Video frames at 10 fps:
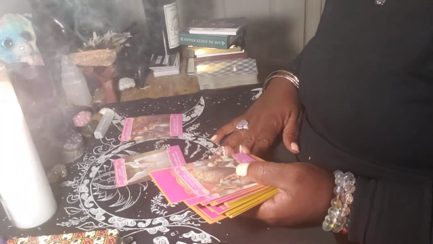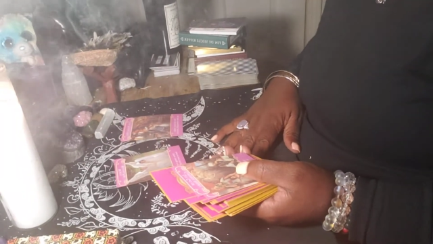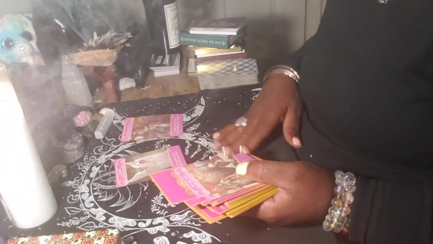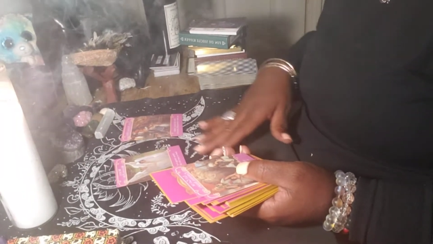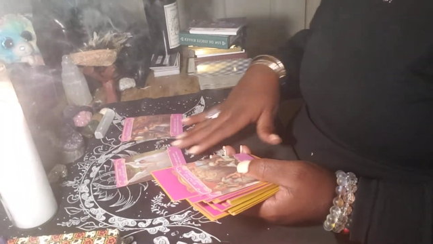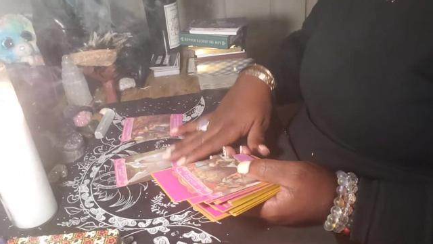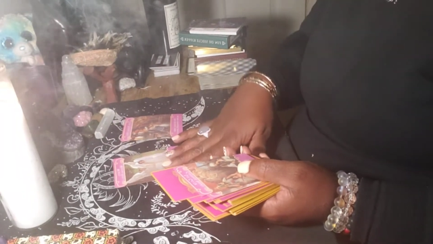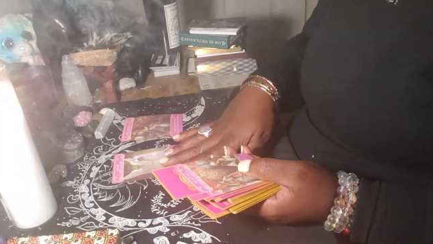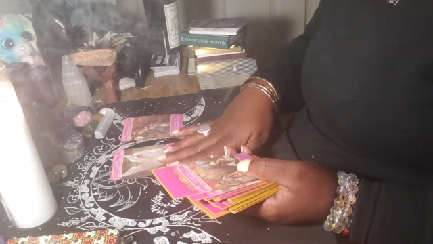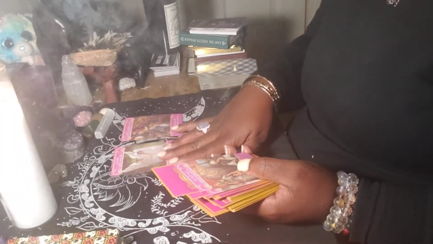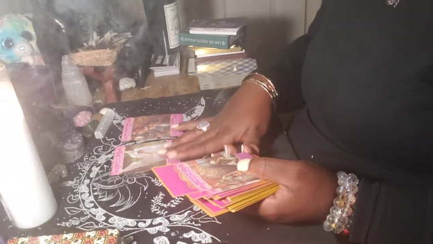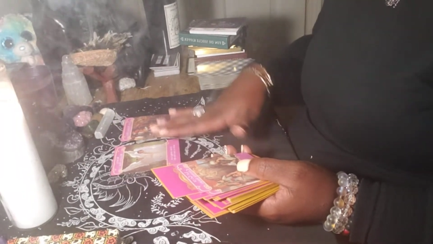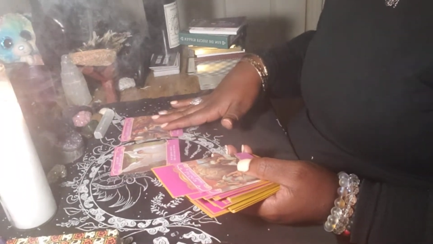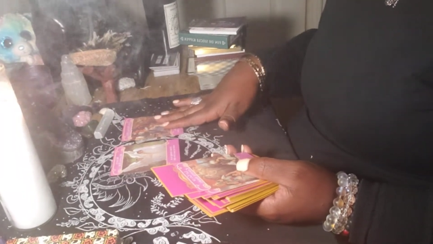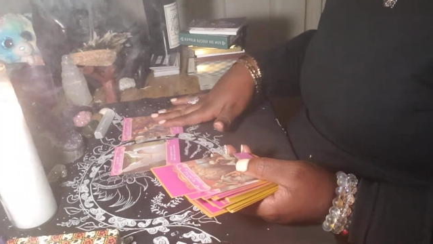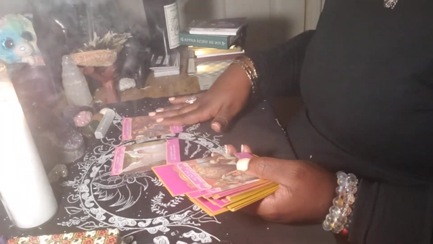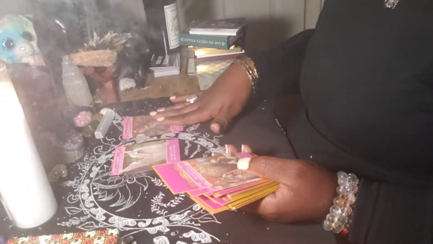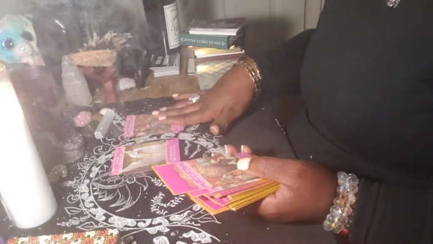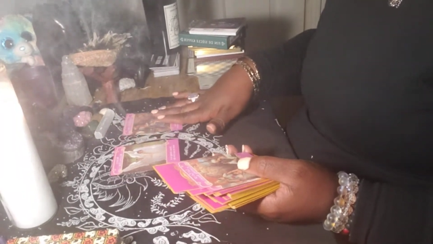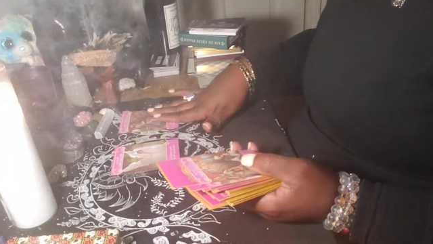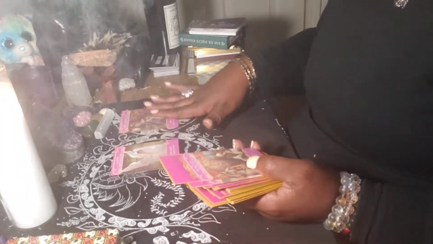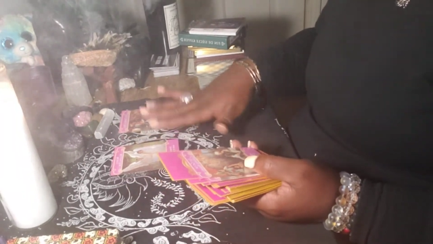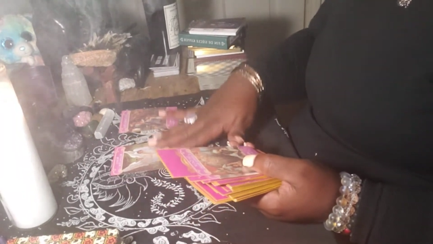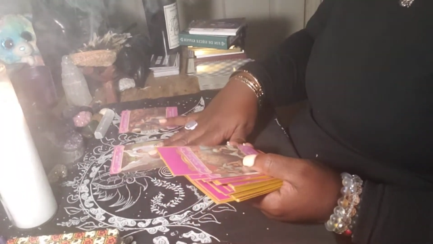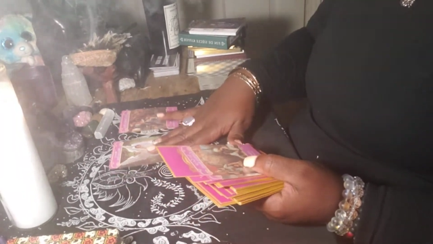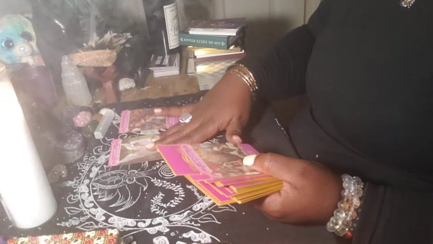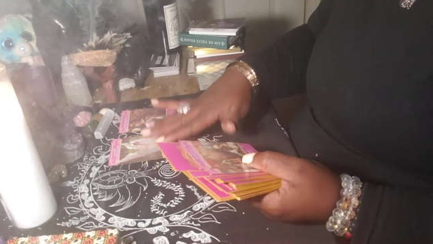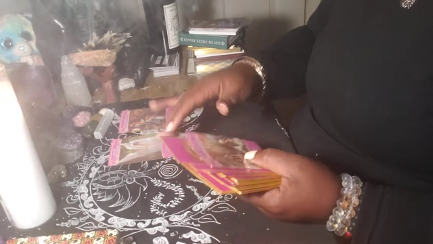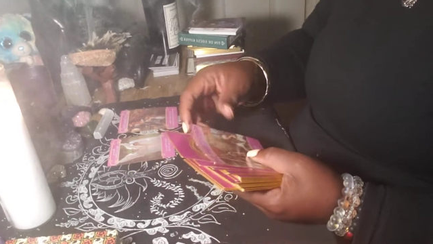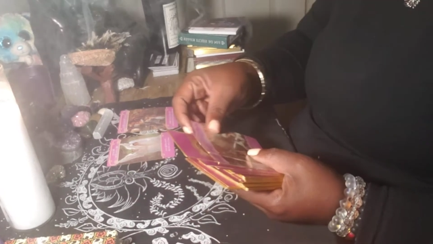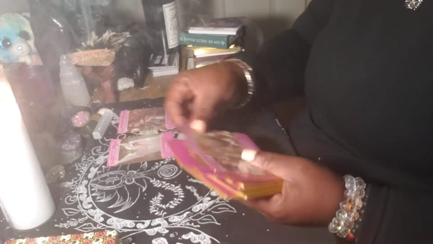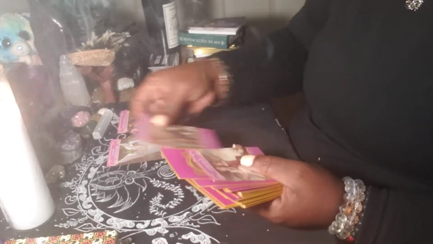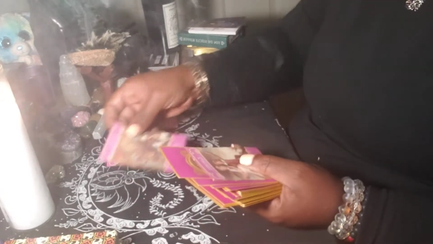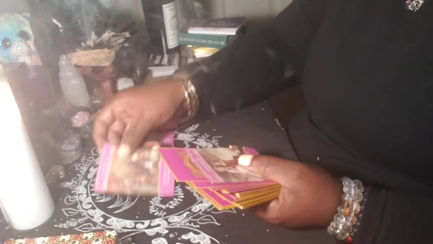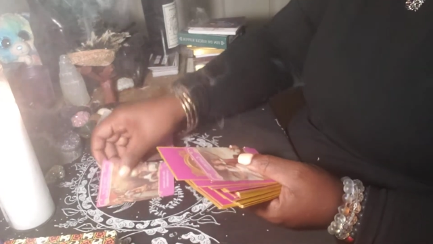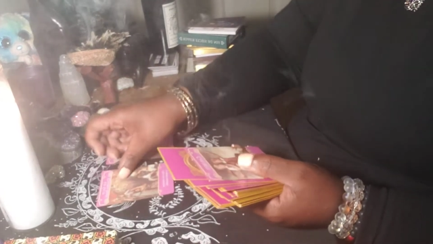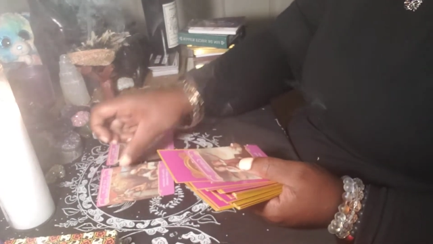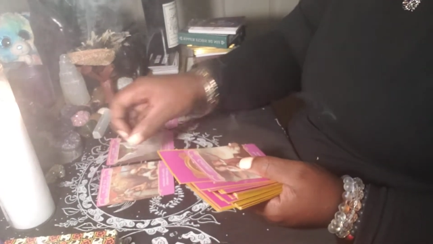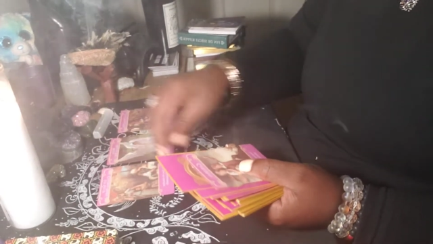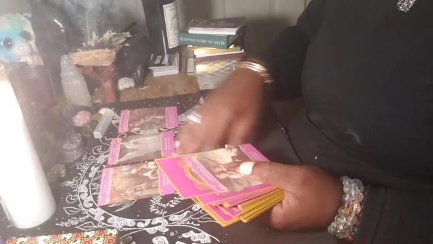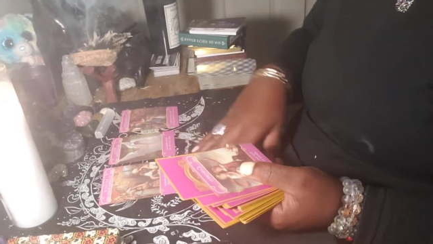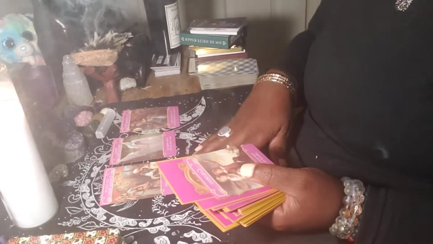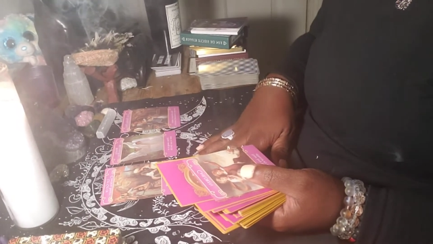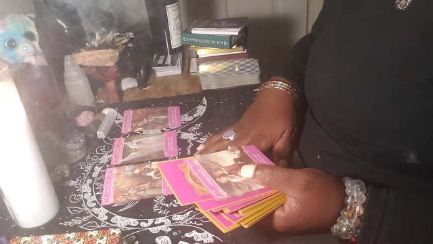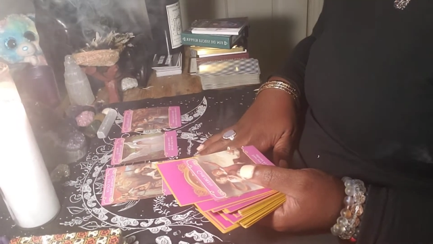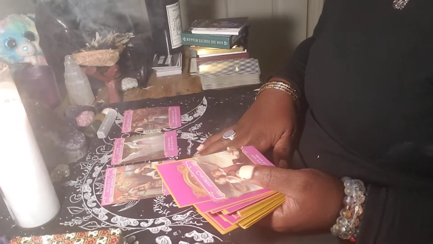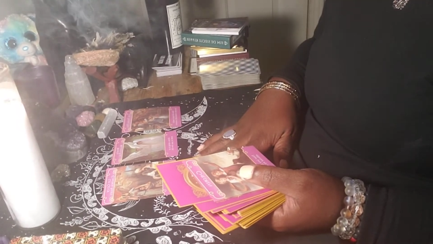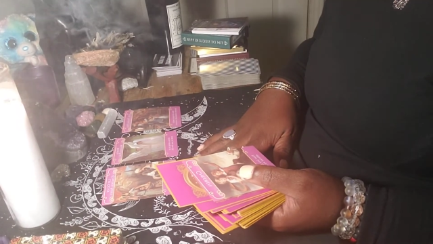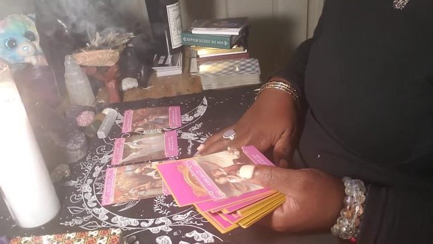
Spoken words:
No face is visible, so there are no lips to read.